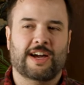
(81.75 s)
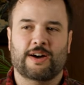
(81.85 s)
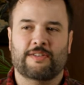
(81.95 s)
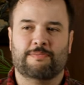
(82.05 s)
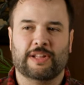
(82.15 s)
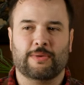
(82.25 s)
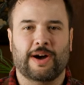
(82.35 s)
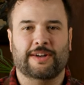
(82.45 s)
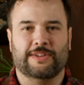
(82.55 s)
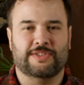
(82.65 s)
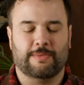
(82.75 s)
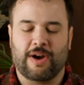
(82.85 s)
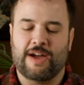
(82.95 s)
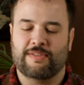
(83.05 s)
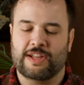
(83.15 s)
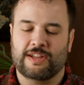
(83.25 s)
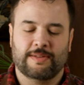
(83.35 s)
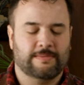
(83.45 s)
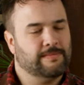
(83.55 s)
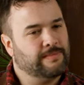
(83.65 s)
of Billy Wilder's depravity
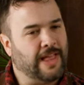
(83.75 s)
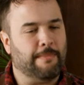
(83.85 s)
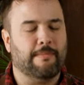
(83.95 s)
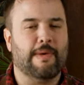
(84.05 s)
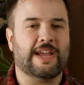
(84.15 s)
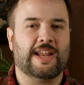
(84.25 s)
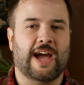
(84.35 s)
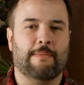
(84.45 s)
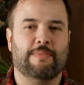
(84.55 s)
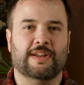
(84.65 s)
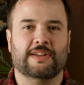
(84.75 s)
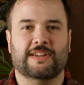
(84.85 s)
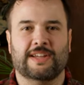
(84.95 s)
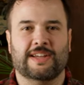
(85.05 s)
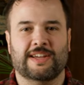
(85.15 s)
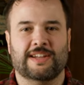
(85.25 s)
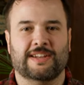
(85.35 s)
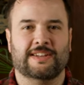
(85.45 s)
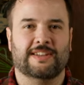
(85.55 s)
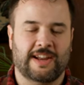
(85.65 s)
that might happen
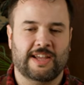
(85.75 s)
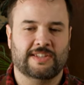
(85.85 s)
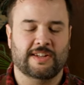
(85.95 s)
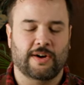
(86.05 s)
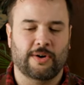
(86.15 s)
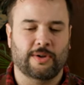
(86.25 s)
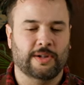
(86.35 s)
in An Ace in the Hole.